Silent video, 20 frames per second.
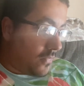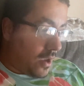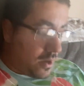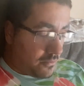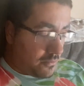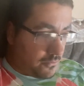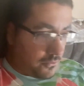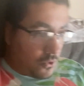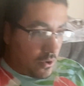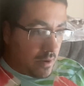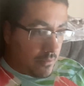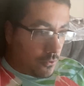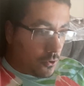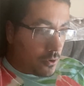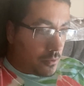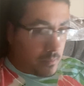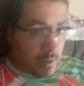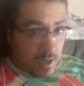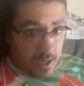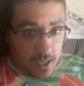forever
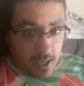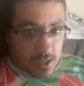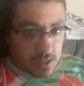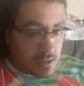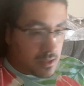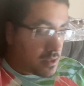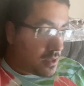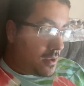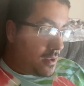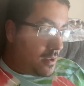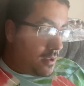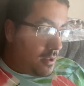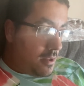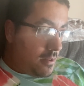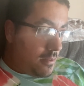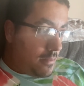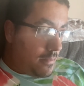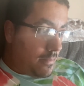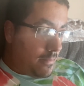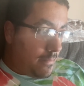by Kiss,
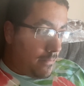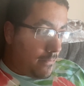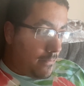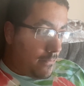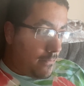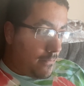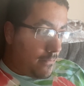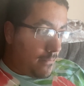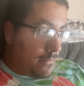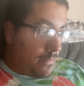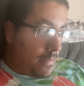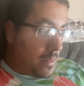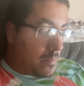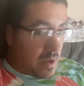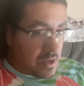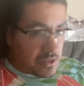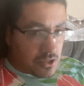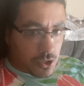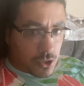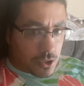the
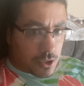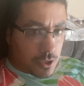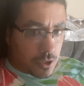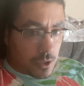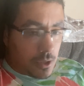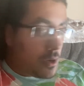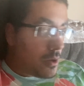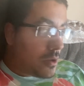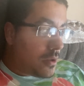messenger.